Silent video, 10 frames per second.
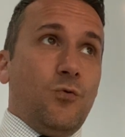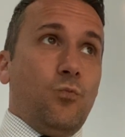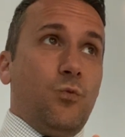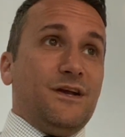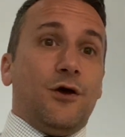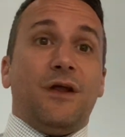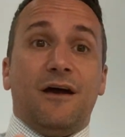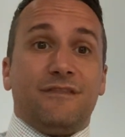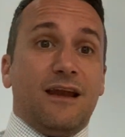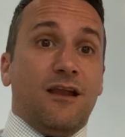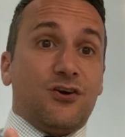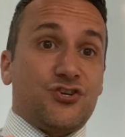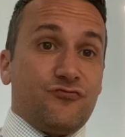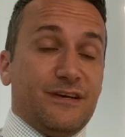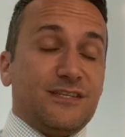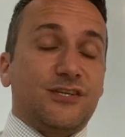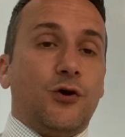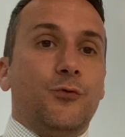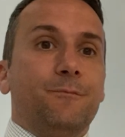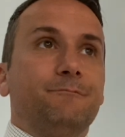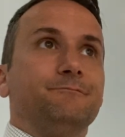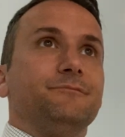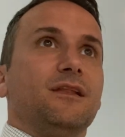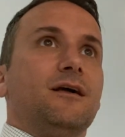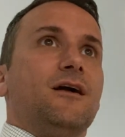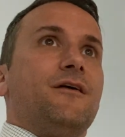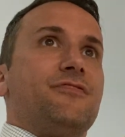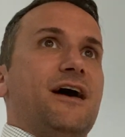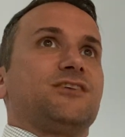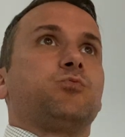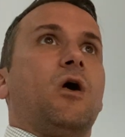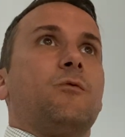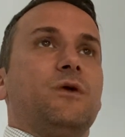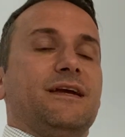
we don't have that luxury. So that's why we